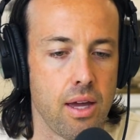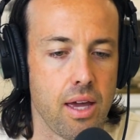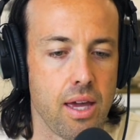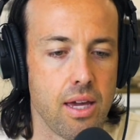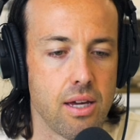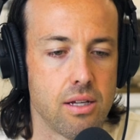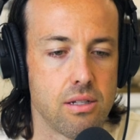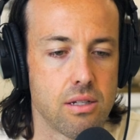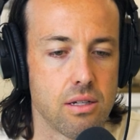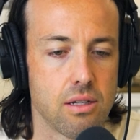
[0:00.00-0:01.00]

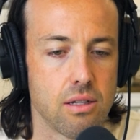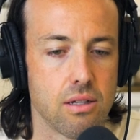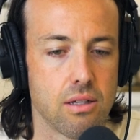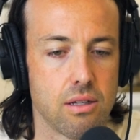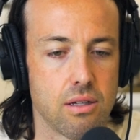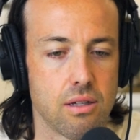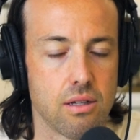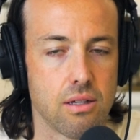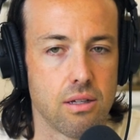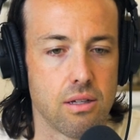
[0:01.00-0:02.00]
And
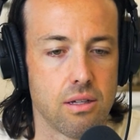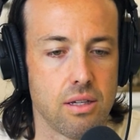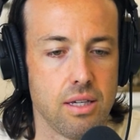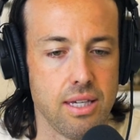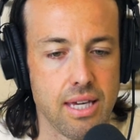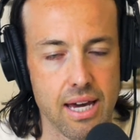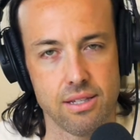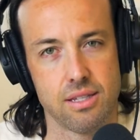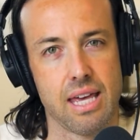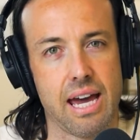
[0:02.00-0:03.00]

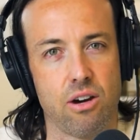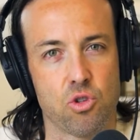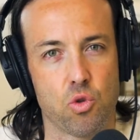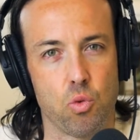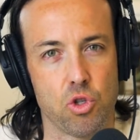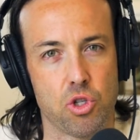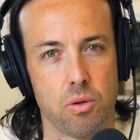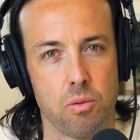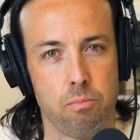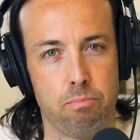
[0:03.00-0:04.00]
yes, the house was
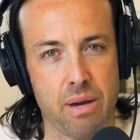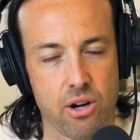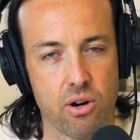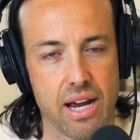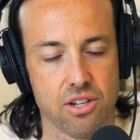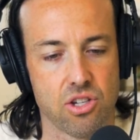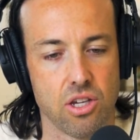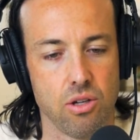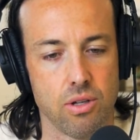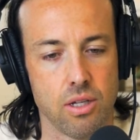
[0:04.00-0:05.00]
better
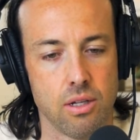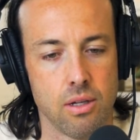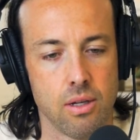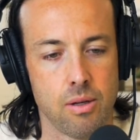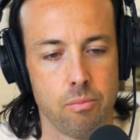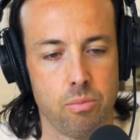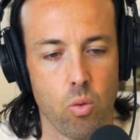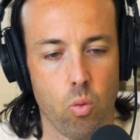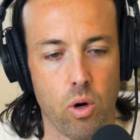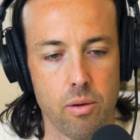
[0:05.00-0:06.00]
executed,
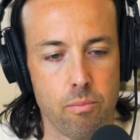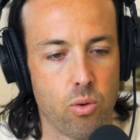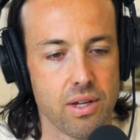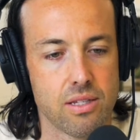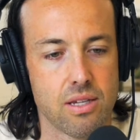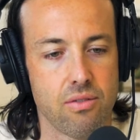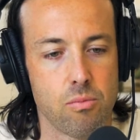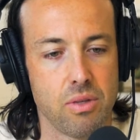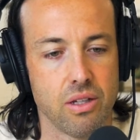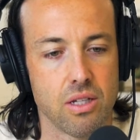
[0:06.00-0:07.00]
but $1.7
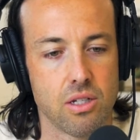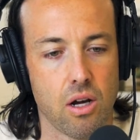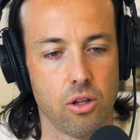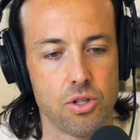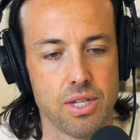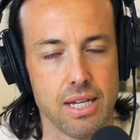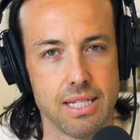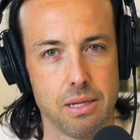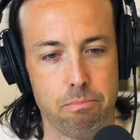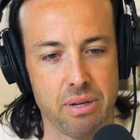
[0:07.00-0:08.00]
million
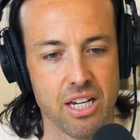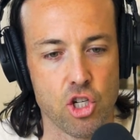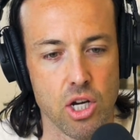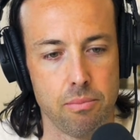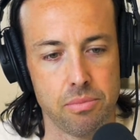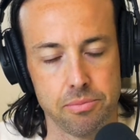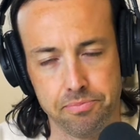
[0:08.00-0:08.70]
is a big jump.